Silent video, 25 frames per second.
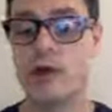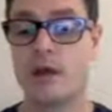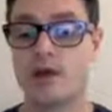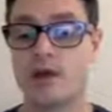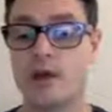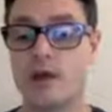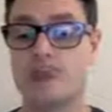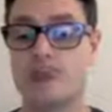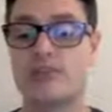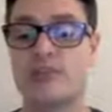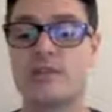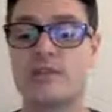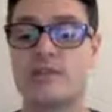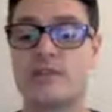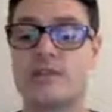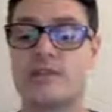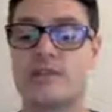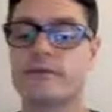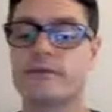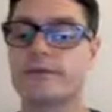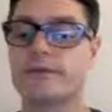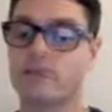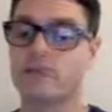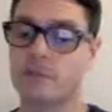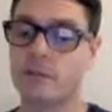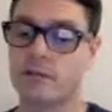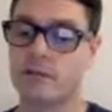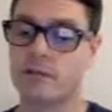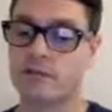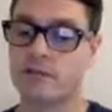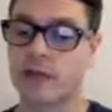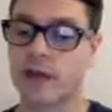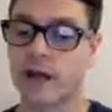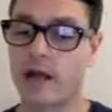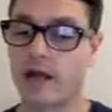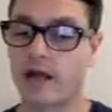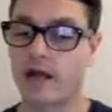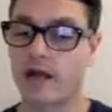use this pharaonic
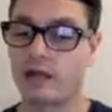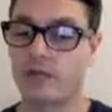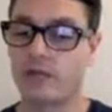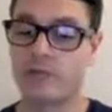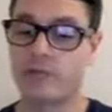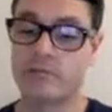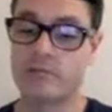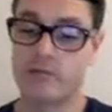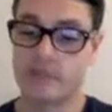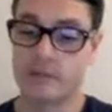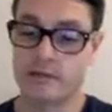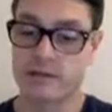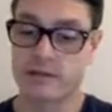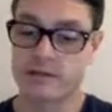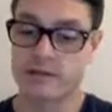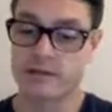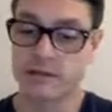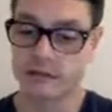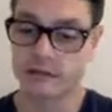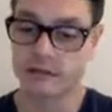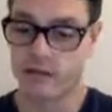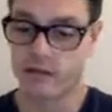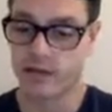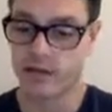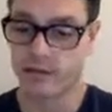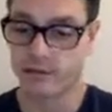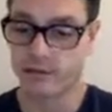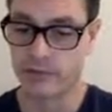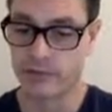regalia to depict herself,